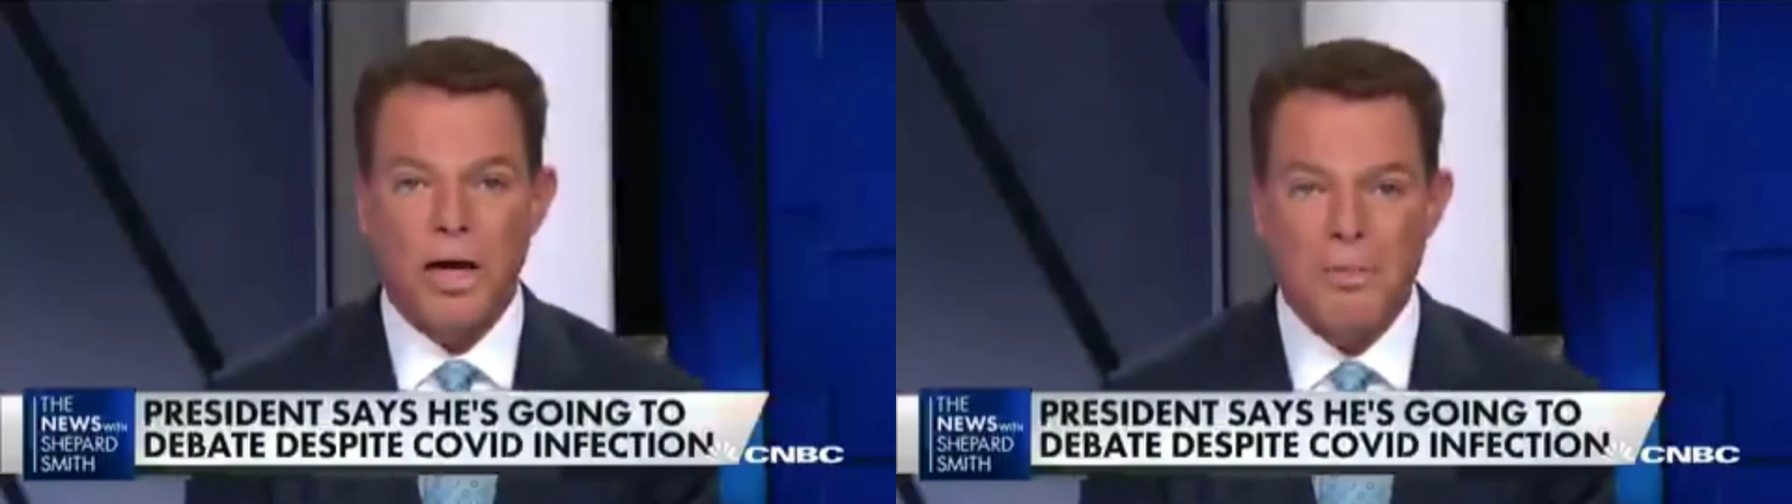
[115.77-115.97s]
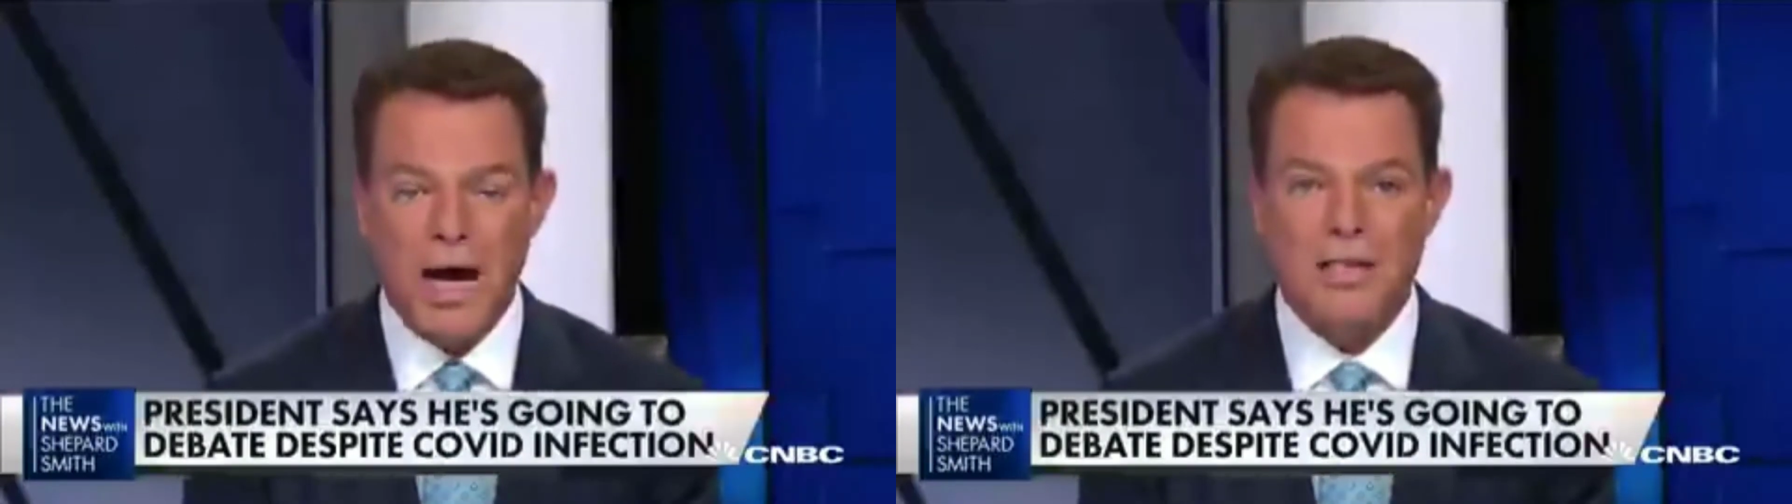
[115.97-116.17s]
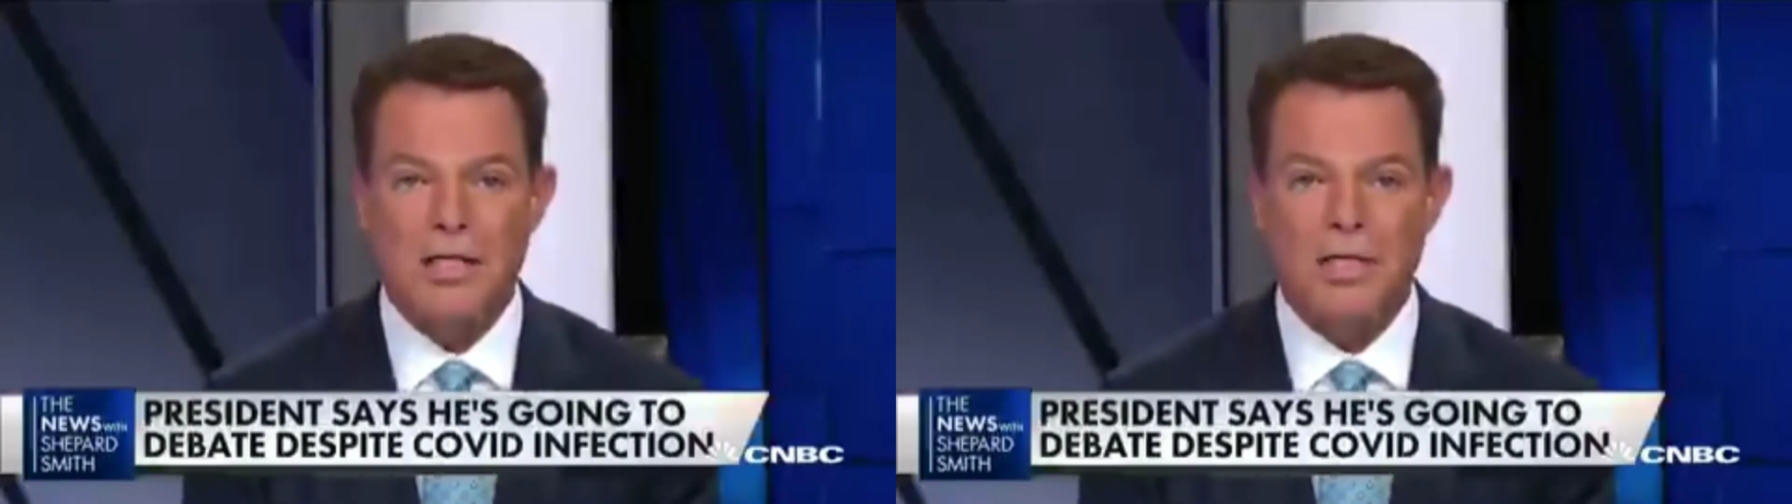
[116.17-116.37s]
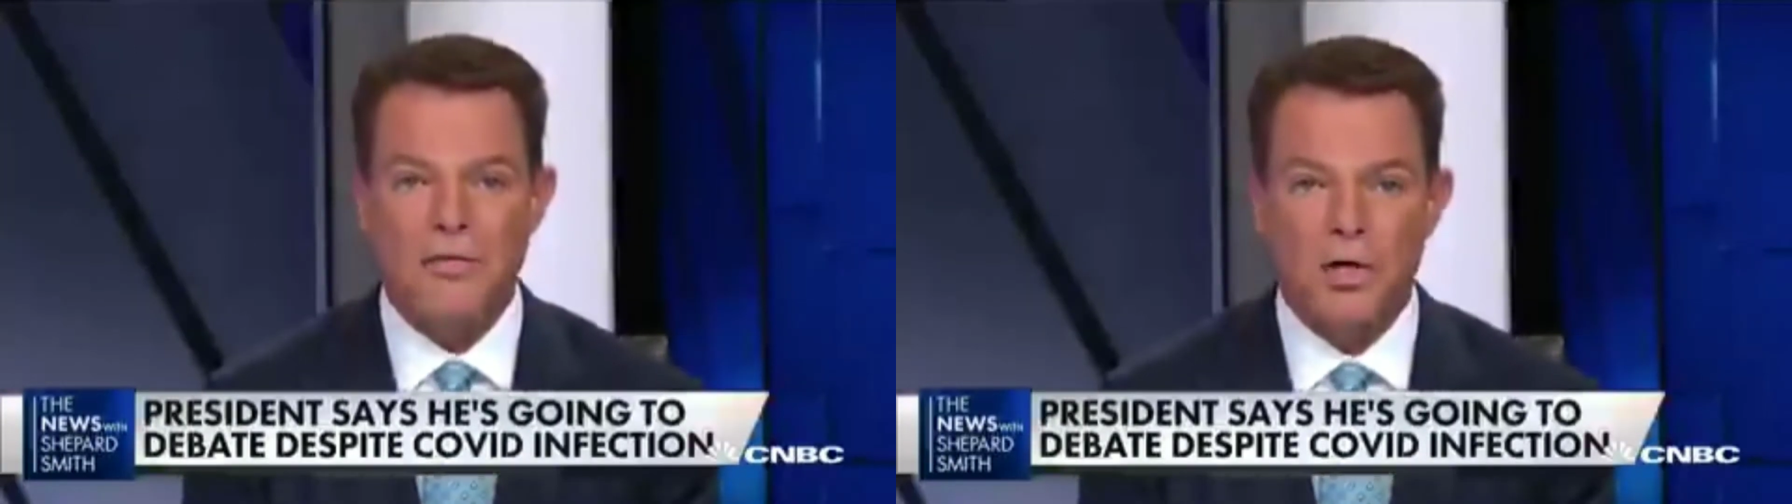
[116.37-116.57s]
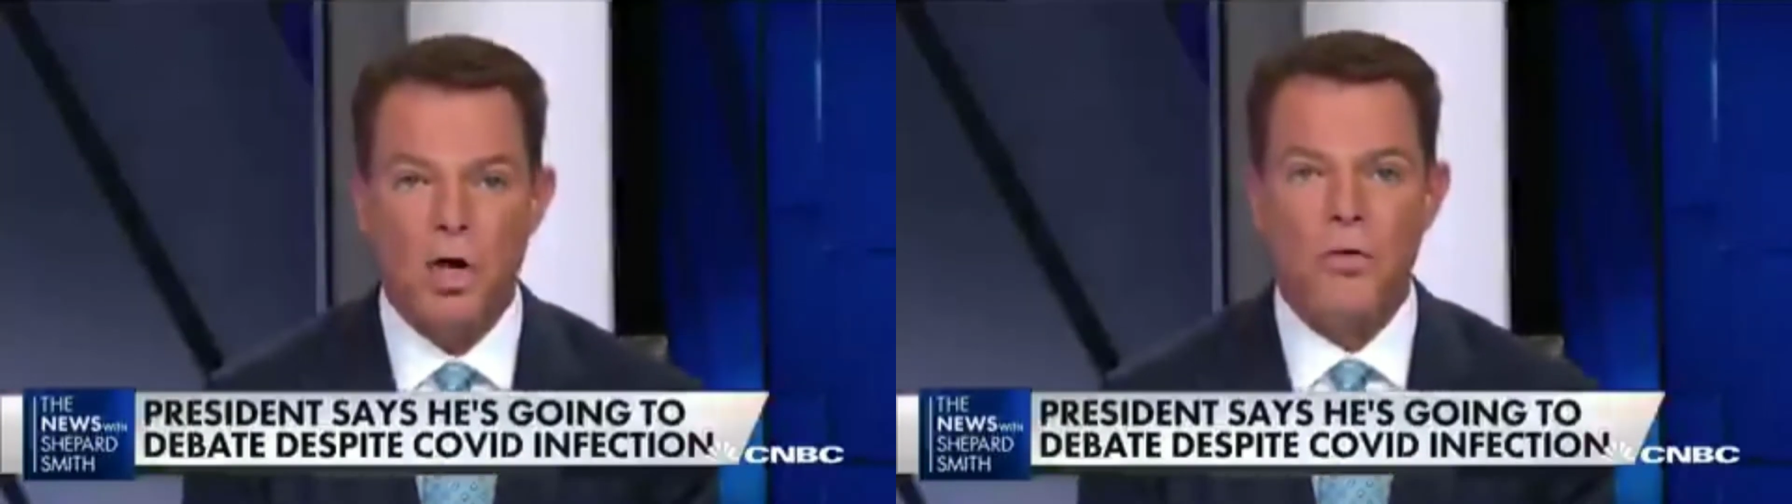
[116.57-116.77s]

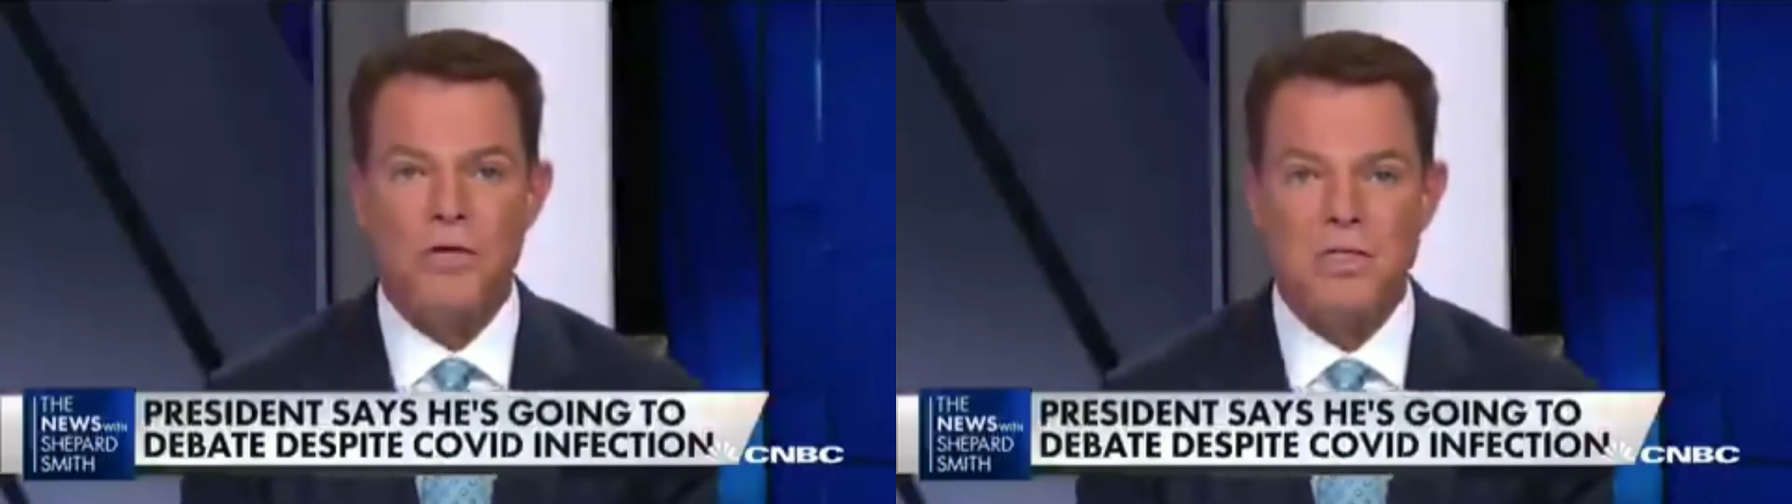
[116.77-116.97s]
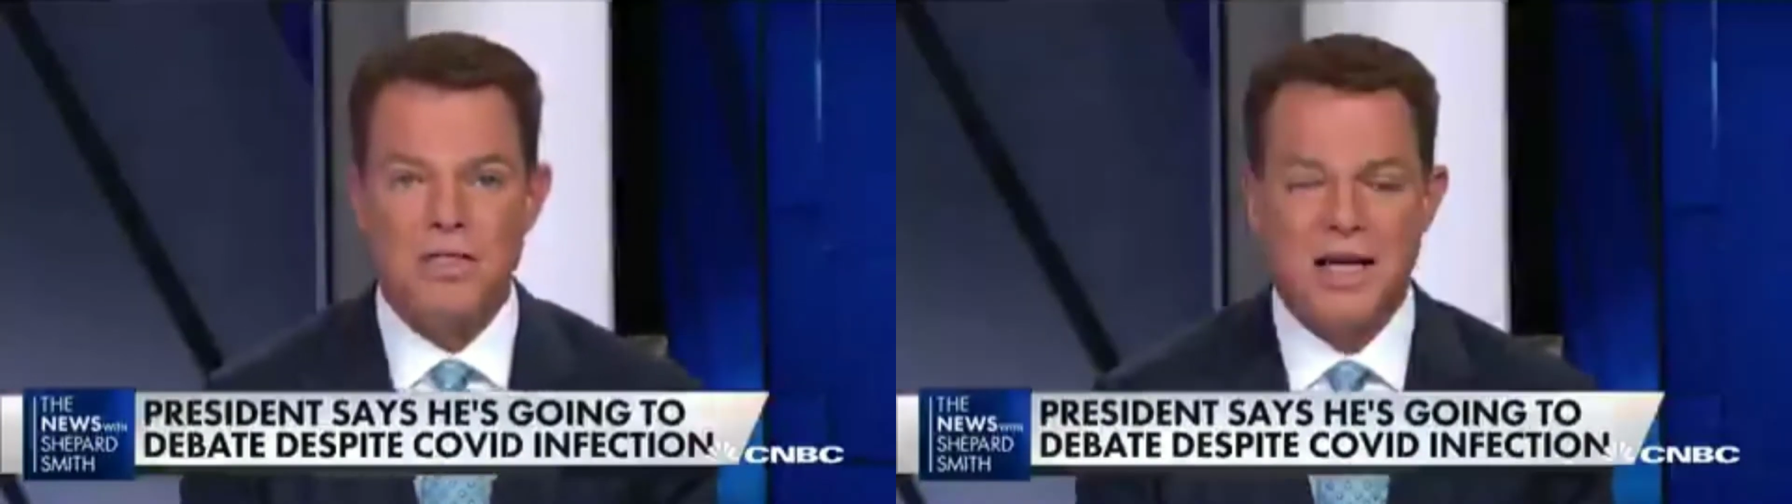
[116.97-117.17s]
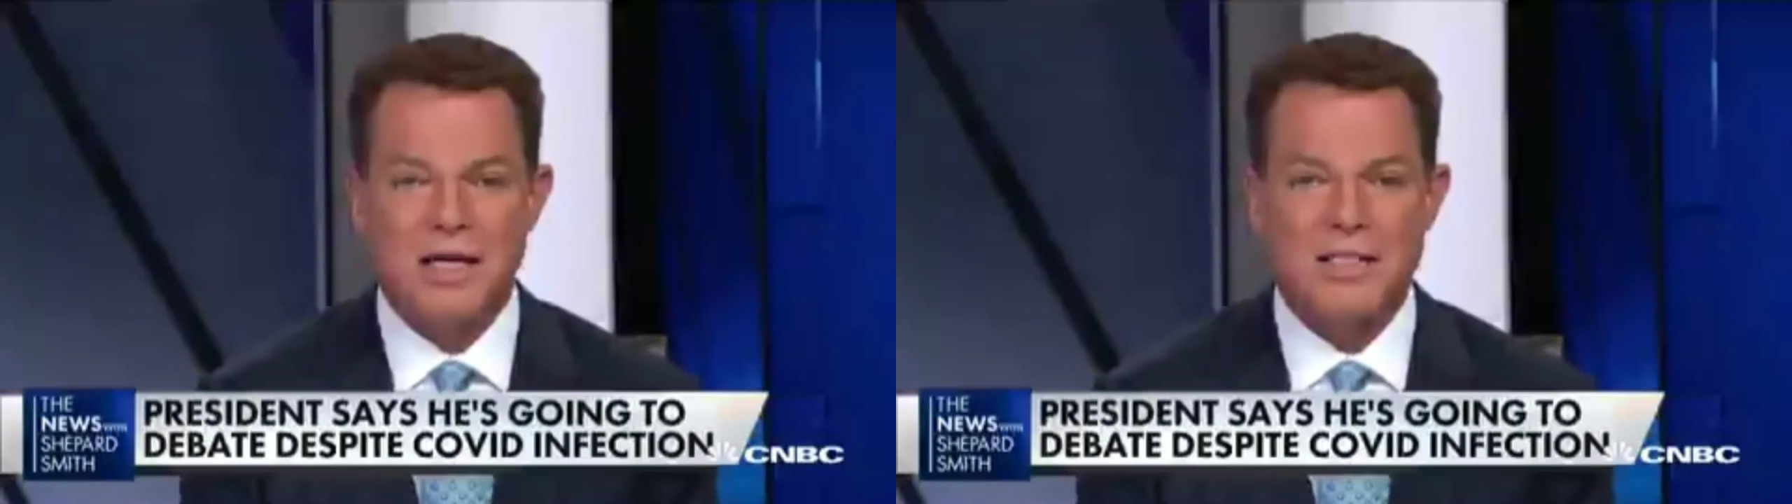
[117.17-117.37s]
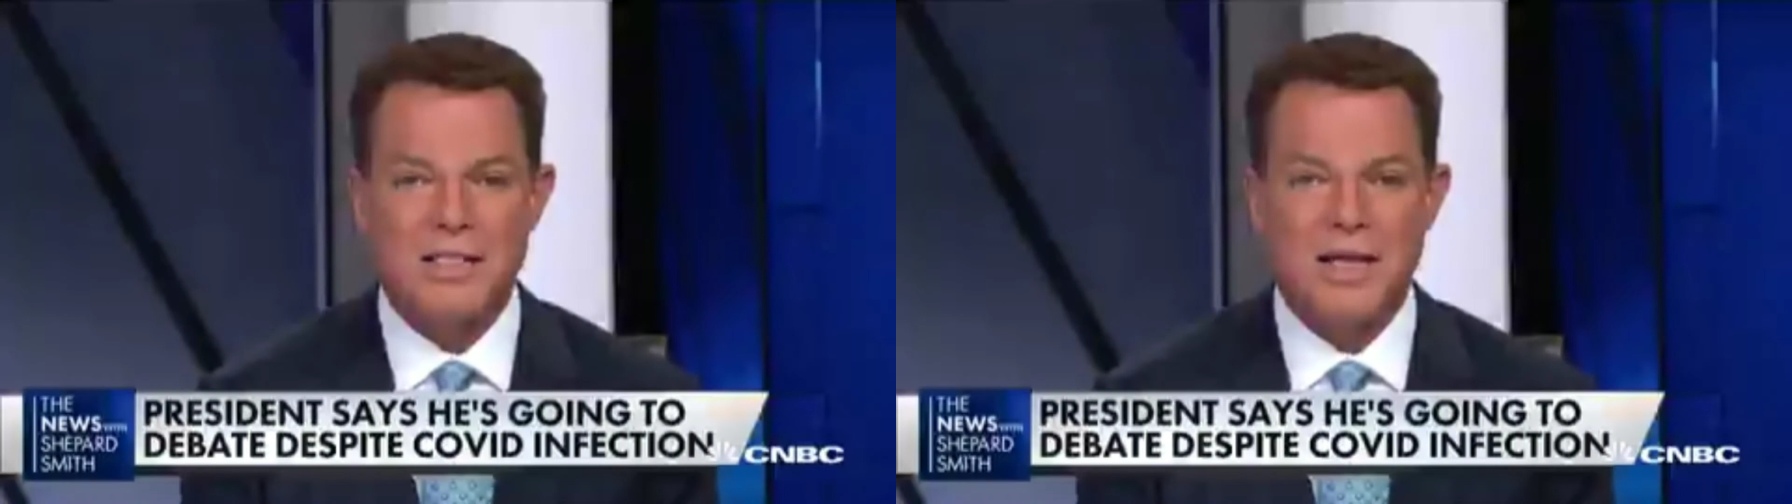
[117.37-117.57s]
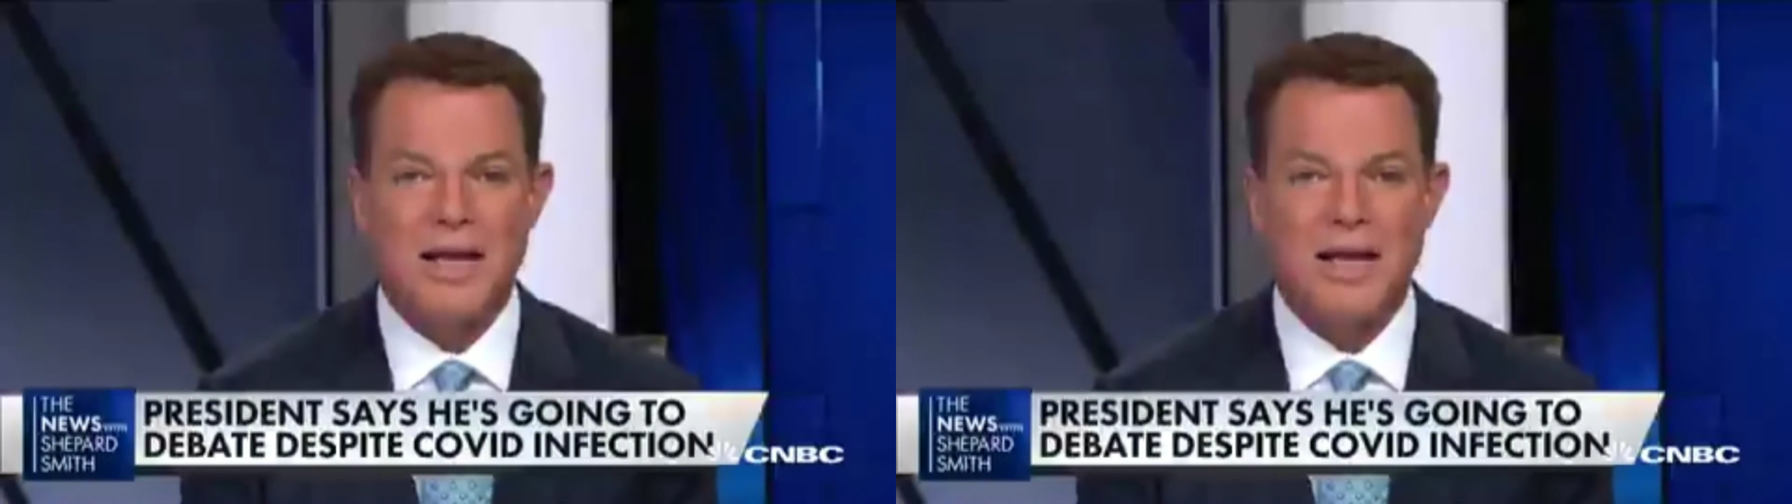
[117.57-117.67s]
positive COVID test